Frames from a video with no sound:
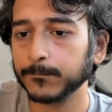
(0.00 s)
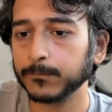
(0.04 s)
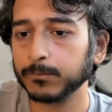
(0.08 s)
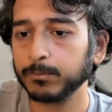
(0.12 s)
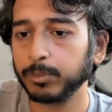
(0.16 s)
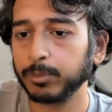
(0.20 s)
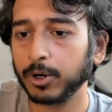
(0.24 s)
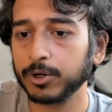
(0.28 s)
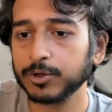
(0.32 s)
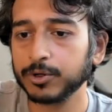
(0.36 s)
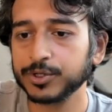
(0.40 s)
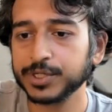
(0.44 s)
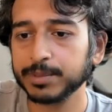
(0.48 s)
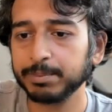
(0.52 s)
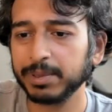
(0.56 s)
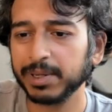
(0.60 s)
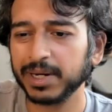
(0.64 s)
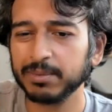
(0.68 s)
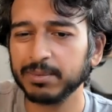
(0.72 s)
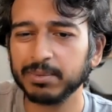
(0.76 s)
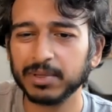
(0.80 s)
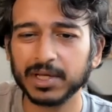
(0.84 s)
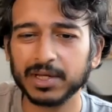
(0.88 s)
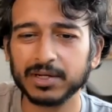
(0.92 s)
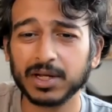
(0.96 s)
Partnership
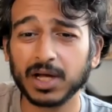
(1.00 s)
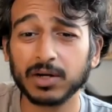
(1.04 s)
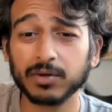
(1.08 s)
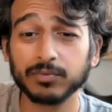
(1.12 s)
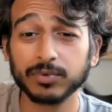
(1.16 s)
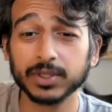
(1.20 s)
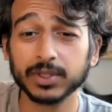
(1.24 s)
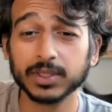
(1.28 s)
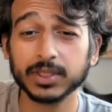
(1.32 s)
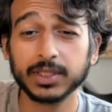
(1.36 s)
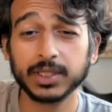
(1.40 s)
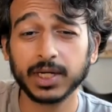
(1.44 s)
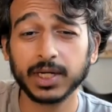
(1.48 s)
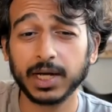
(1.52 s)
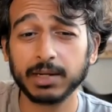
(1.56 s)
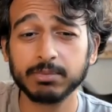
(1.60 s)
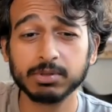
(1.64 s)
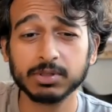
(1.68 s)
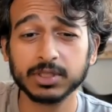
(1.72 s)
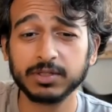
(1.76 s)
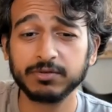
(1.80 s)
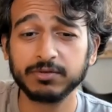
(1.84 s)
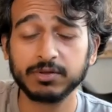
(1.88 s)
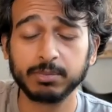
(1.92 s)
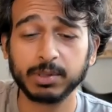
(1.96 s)
pipeline, not really. I
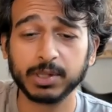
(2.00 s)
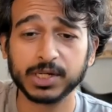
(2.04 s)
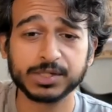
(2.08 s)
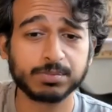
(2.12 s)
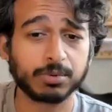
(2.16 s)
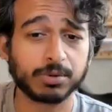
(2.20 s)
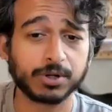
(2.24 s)
believe the best